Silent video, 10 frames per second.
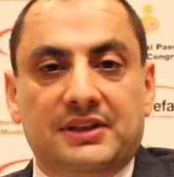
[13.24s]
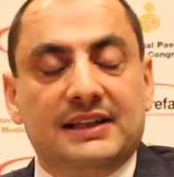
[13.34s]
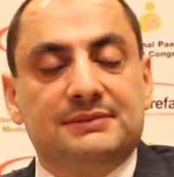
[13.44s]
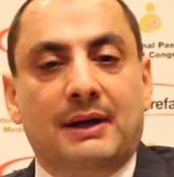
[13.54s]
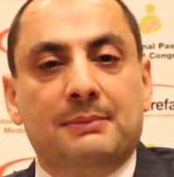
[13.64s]
Today
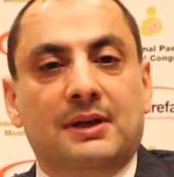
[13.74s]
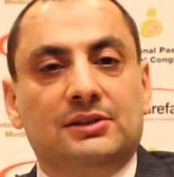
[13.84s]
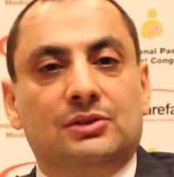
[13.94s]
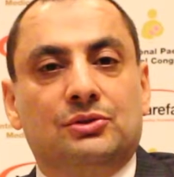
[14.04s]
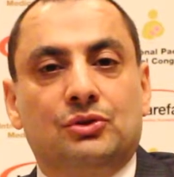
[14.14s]
it's my
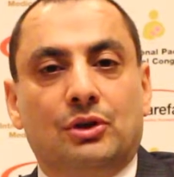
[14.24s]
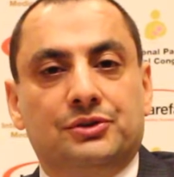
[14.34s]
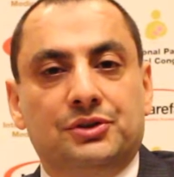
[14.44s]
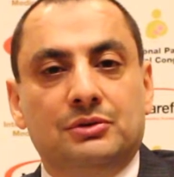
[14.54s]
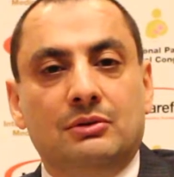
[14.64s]
pleasure to talk
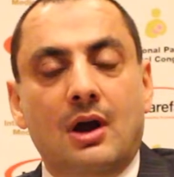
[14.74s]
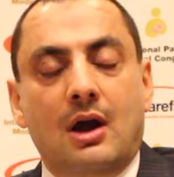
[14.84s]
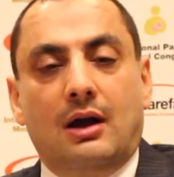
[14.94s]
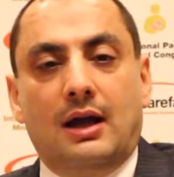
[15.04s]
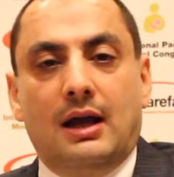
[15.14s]
to you
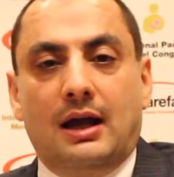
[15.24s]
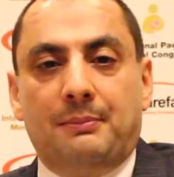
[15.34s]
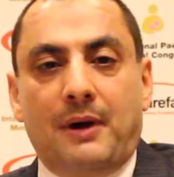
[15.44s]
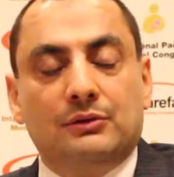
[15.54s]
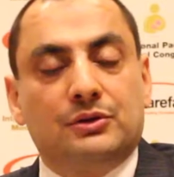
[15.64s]

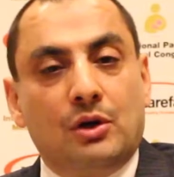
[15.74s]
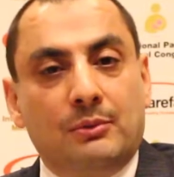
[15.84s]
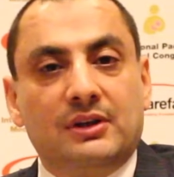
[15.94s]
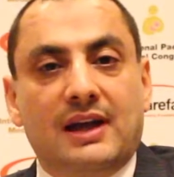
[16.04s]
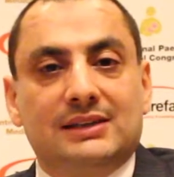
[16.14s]
about
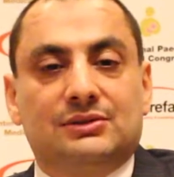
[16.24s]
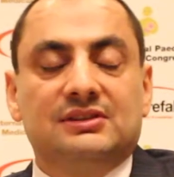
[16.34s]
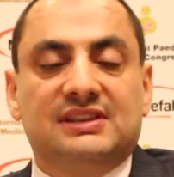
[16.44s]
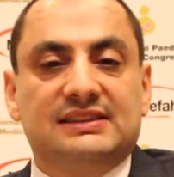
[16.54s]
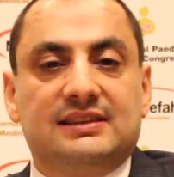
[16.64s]
common
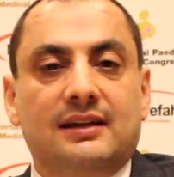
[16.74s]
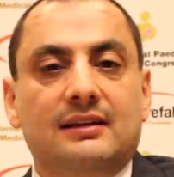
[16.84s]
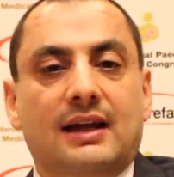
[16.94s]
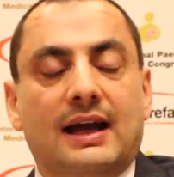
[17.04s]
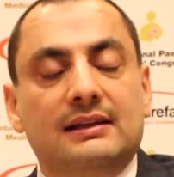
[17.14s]

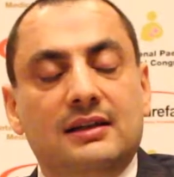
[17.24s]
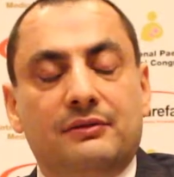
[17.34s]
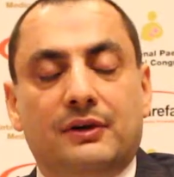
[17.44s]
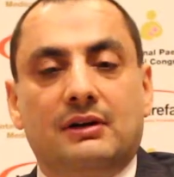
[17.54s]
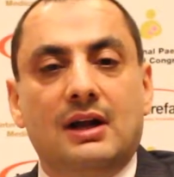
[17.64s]
gastrointestinal and
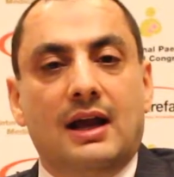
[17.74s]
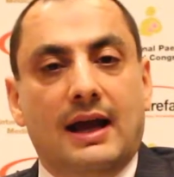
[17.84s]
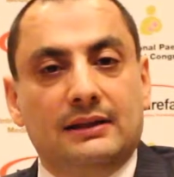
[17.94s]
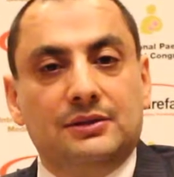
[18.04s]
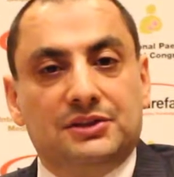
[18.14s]
liver
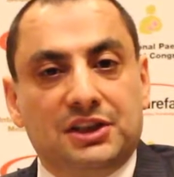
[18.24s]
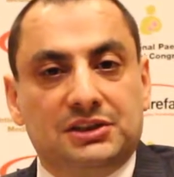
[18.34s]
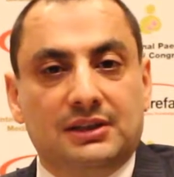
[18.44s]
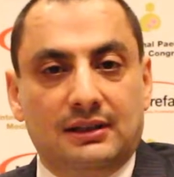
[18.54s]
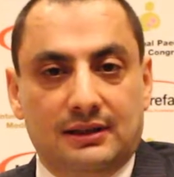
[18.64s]
and
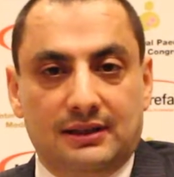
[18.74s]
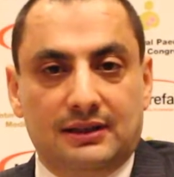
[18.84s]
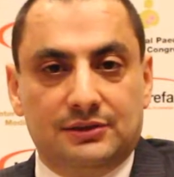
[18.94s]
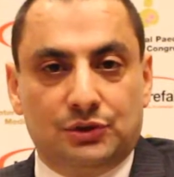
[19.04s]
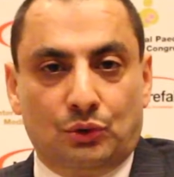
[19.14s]
nutritional
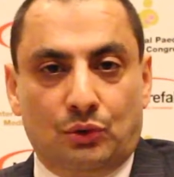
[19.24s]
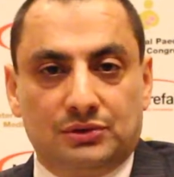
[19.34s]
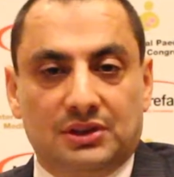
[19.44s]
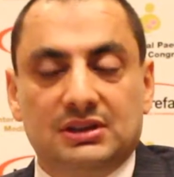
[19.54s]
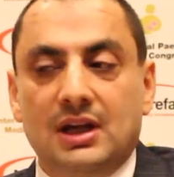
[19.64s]

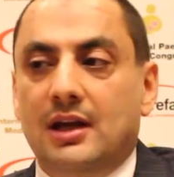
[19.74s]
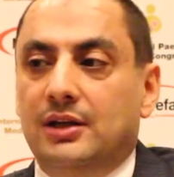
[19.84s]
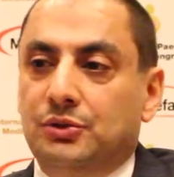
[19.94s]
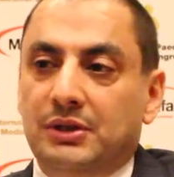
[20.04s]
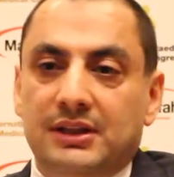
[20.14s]
disorders.
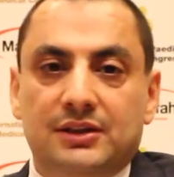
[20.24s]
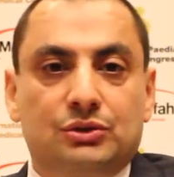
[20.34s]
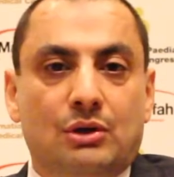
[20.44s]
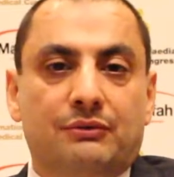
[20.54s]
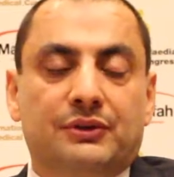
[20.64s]
During this
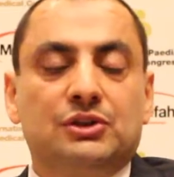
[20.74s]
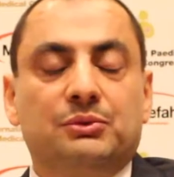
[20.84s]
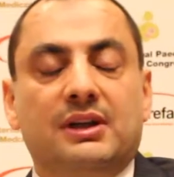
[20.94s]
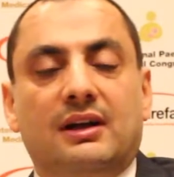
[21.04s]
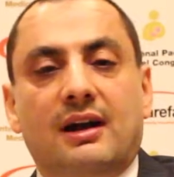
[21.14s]
conference,
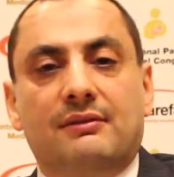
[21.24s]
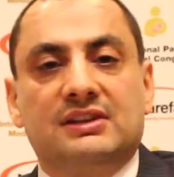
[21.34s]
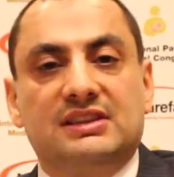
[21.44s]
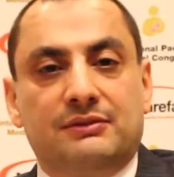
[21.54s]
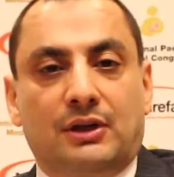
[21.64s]
we're going to cover
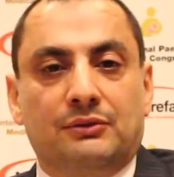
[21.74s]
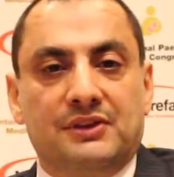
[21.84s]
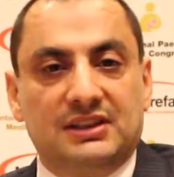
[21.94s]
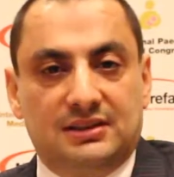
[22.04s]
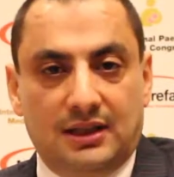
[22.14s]
several of
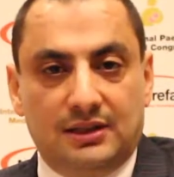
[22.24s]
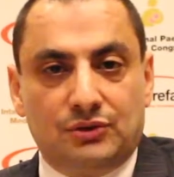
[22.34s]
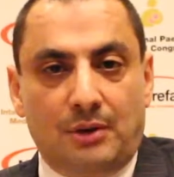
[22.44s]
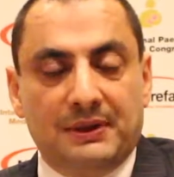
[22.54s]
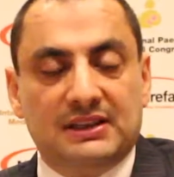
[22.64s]
these
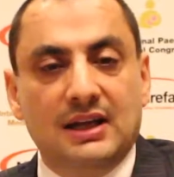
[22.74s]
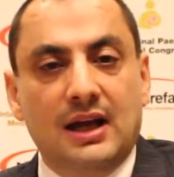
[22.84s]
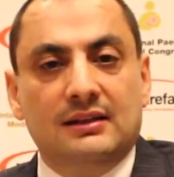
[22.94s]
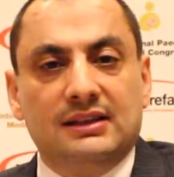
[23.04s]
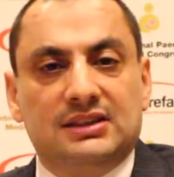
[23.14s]
topics.
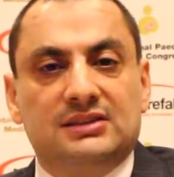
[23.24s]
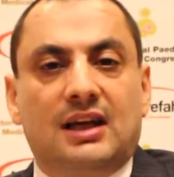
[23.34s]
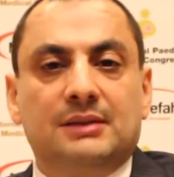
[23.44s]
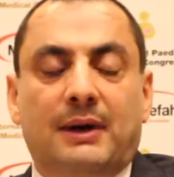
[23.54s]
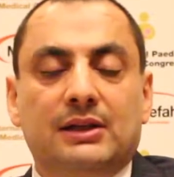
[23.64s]
Let's just
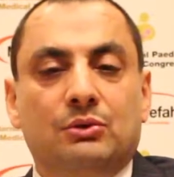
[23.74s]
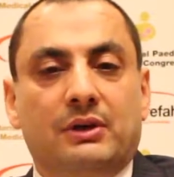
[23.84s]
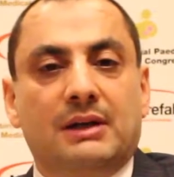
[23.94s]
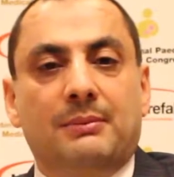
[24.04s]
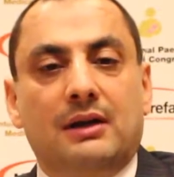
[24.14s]
start by
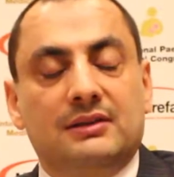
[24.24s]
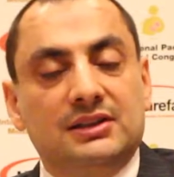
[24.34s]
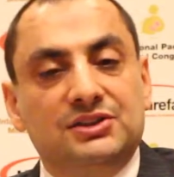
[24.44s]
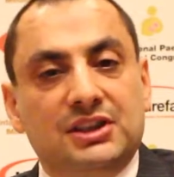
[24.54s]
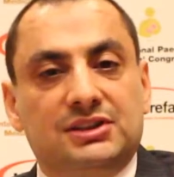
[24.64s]
talking about
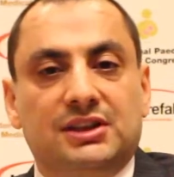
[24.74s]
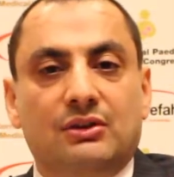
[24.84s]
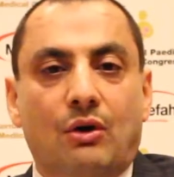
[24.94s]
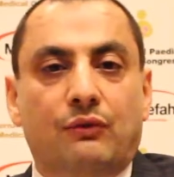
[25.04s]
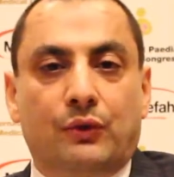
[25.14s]
ingestion
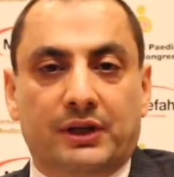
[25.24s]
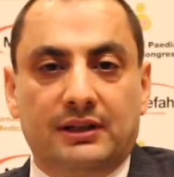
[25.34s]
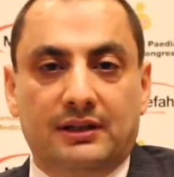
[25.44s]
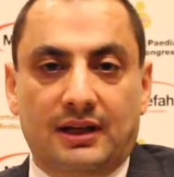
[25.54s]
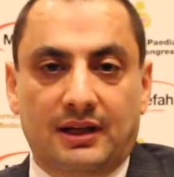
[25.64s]
of foreign